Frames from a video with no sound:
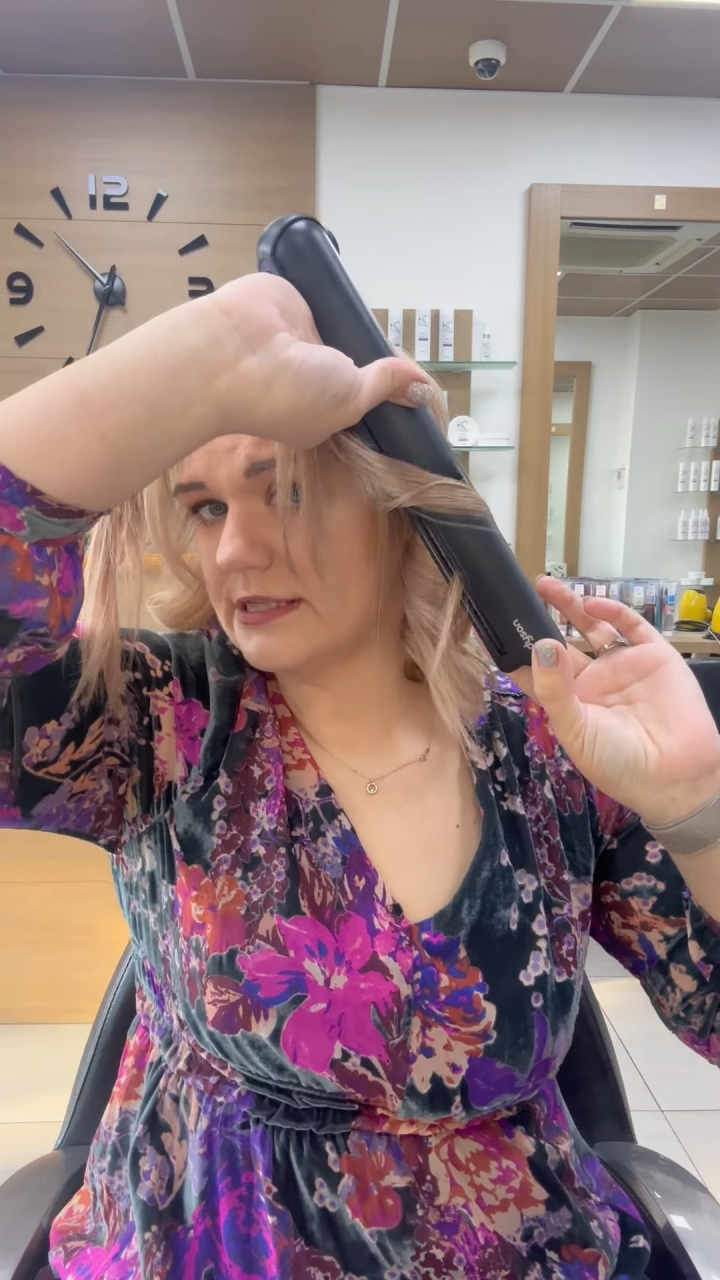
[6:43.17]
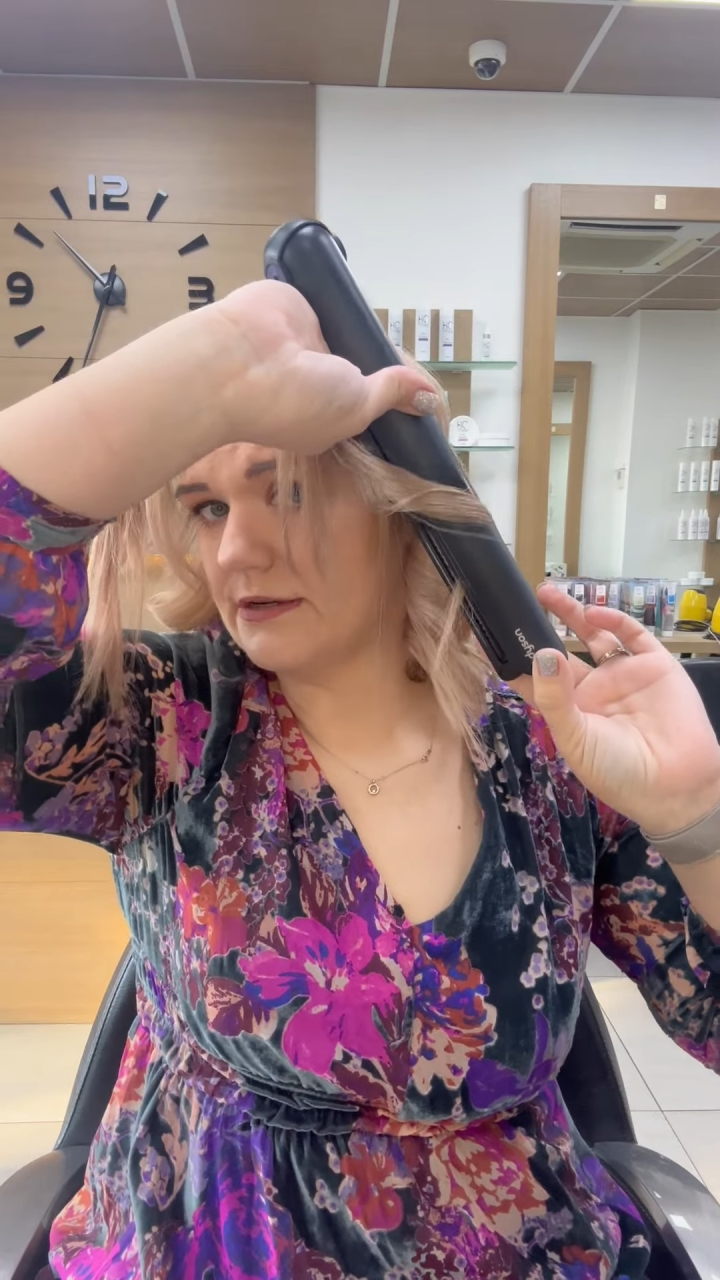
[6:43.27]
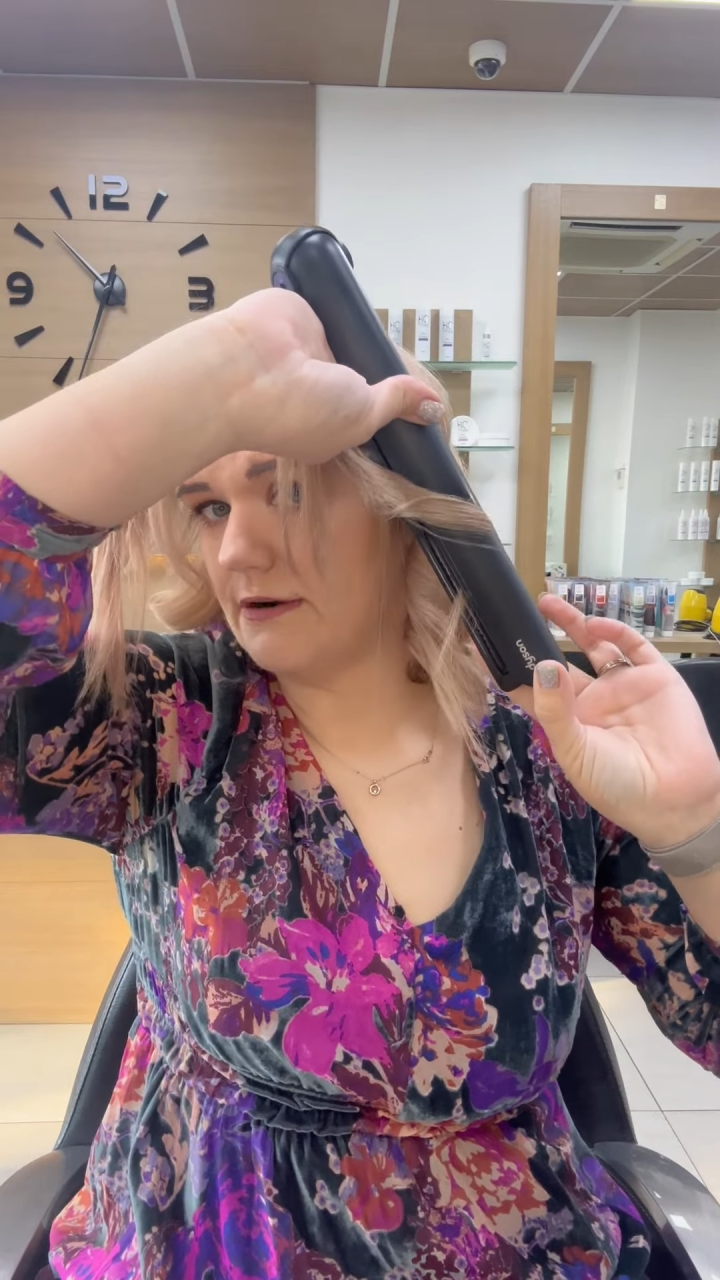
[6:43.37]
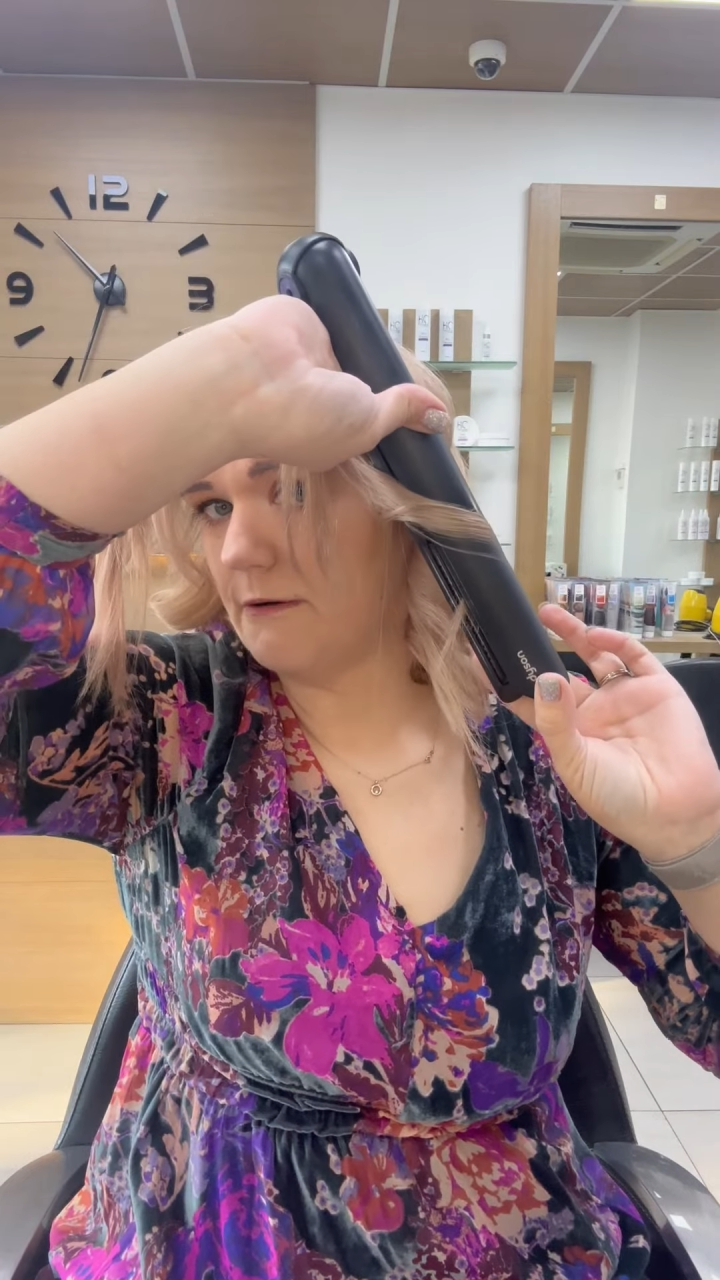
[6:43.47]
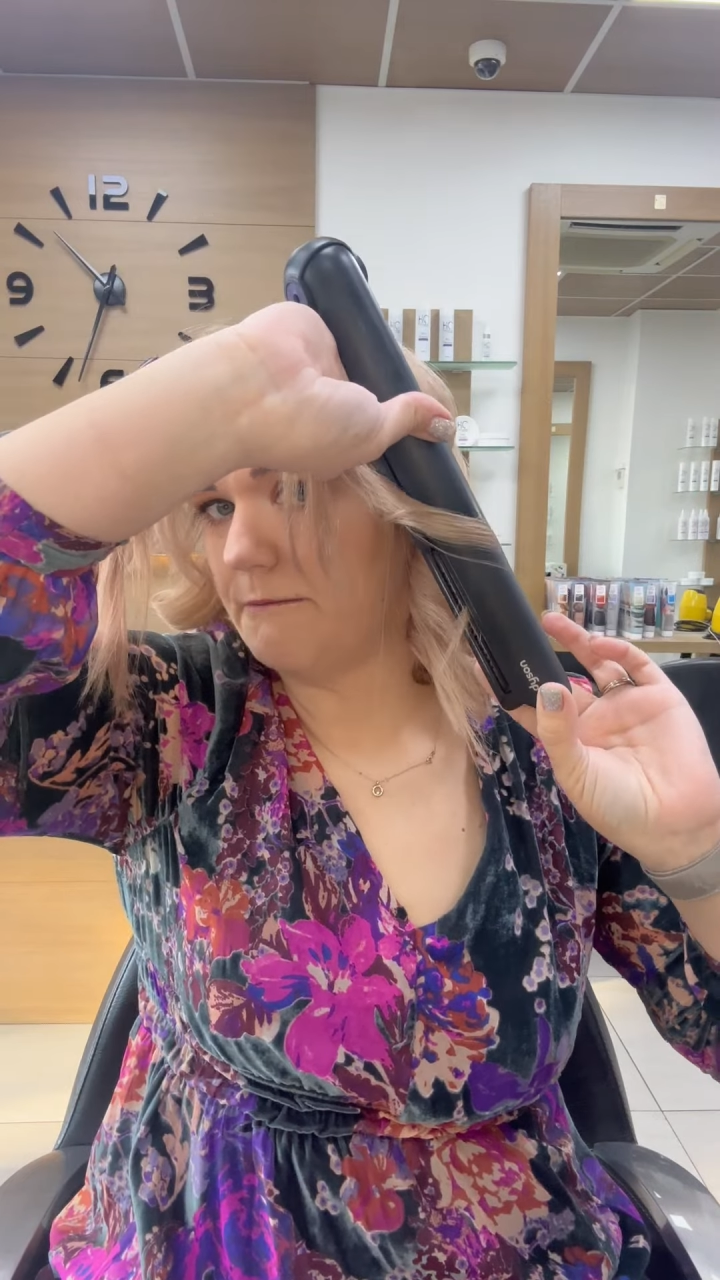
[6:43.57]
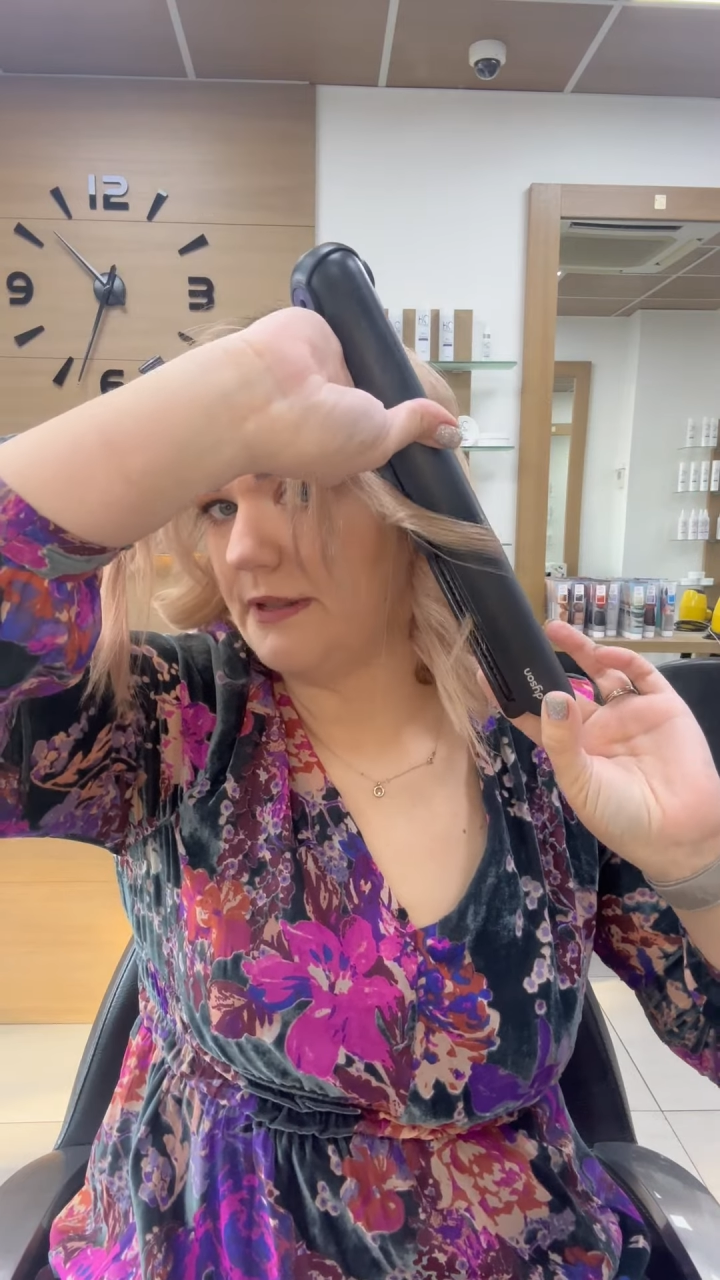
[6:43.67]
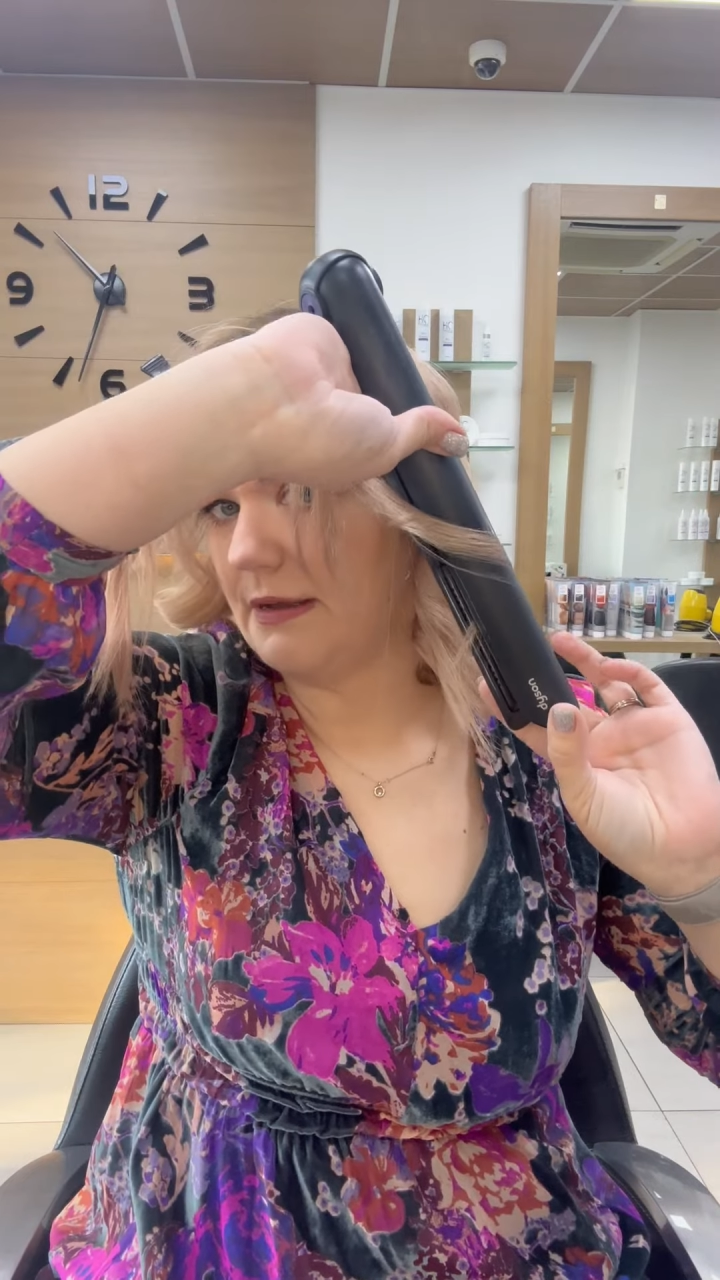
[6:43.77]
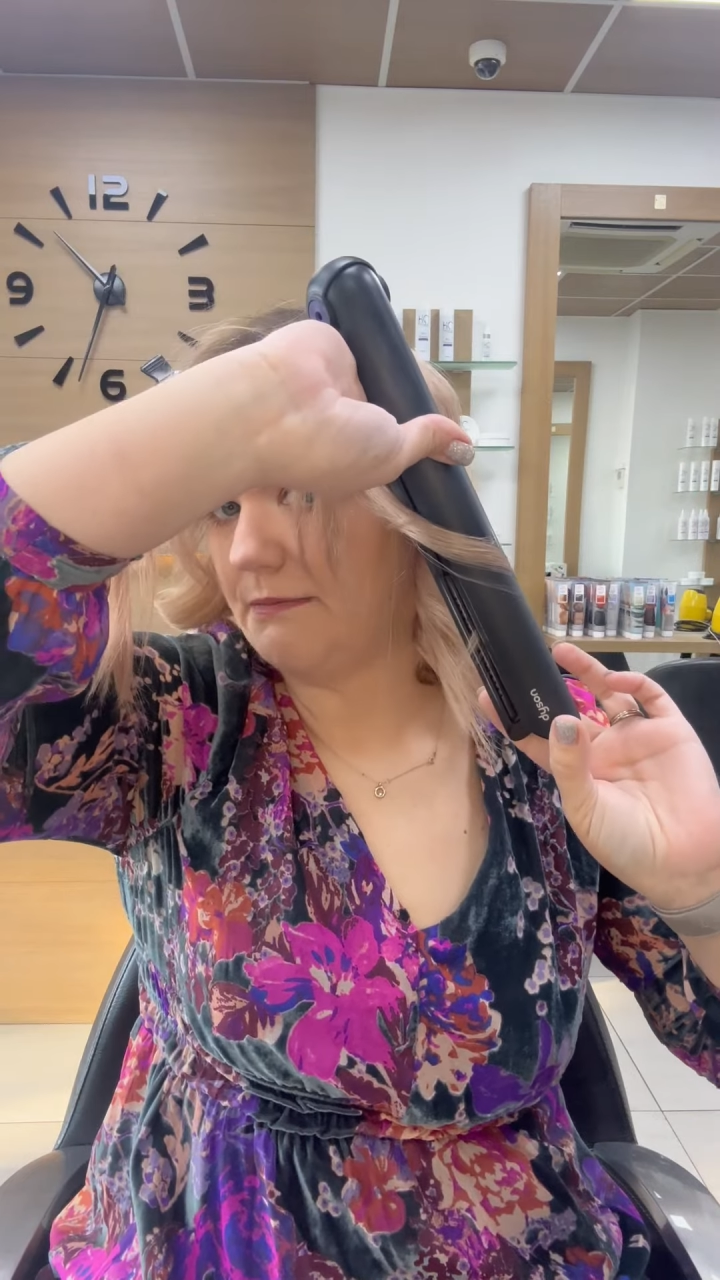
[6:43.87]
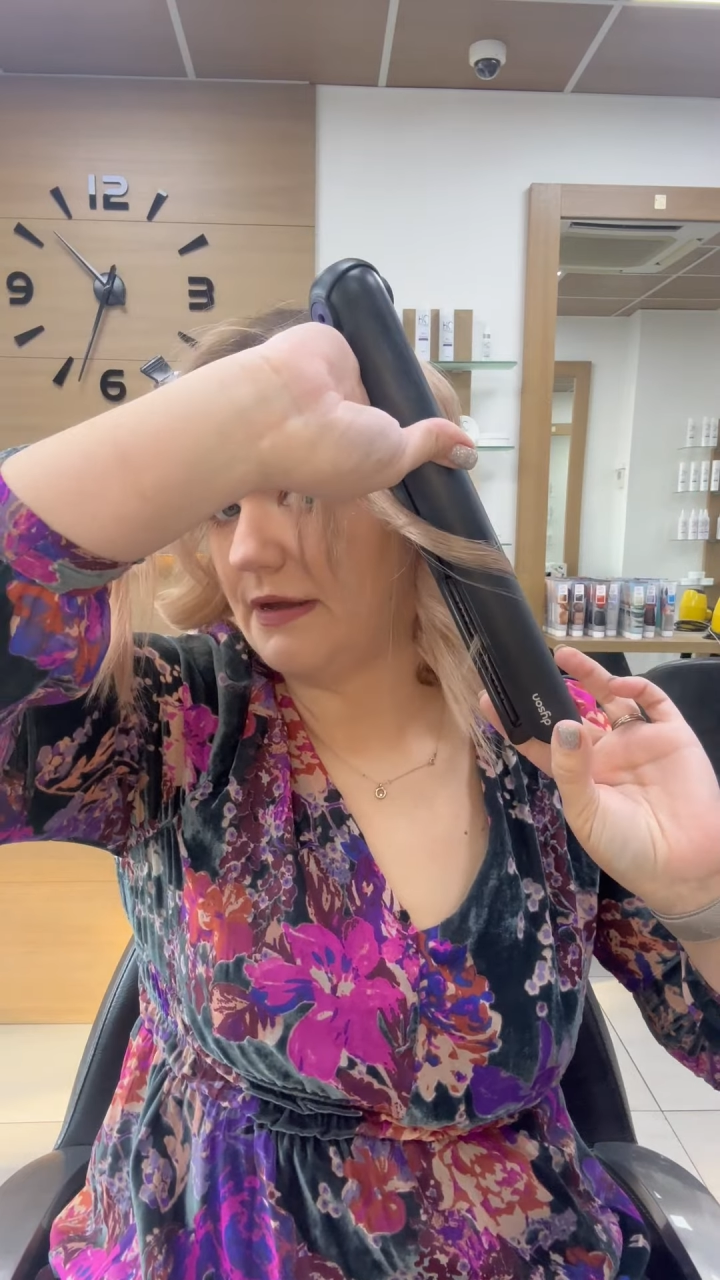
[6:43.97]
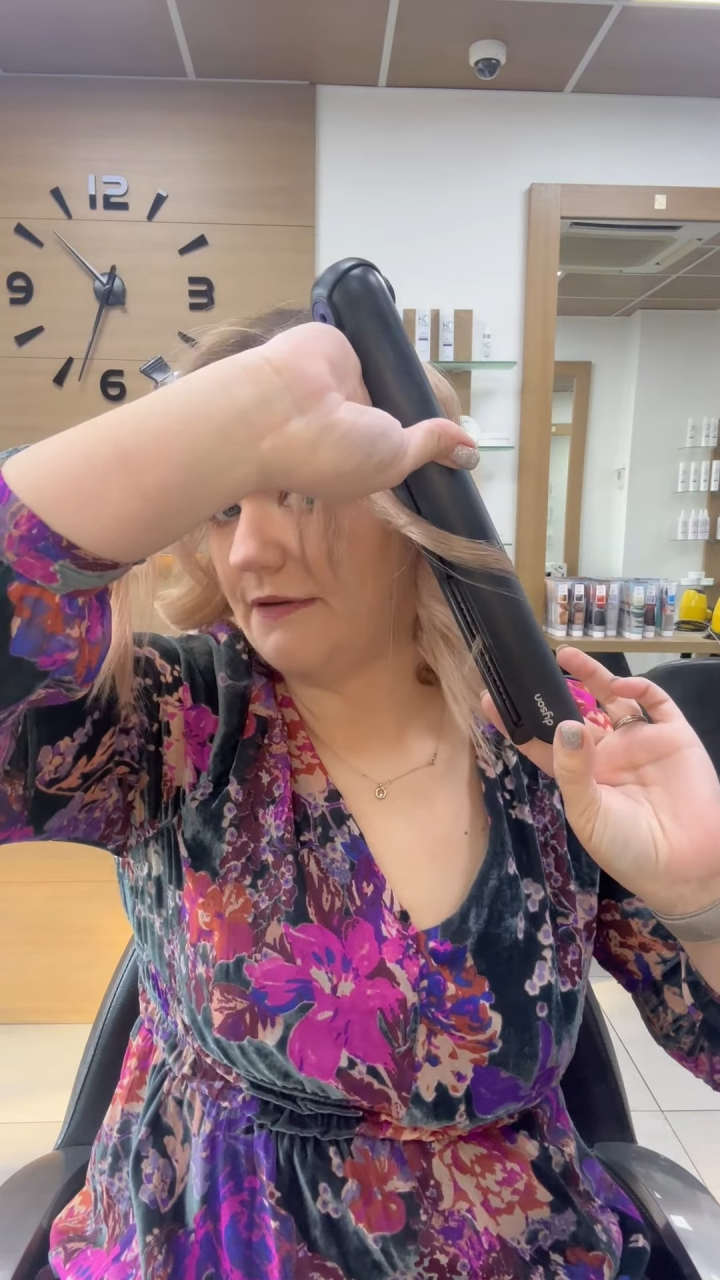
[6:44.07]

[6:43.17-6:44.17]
to open up my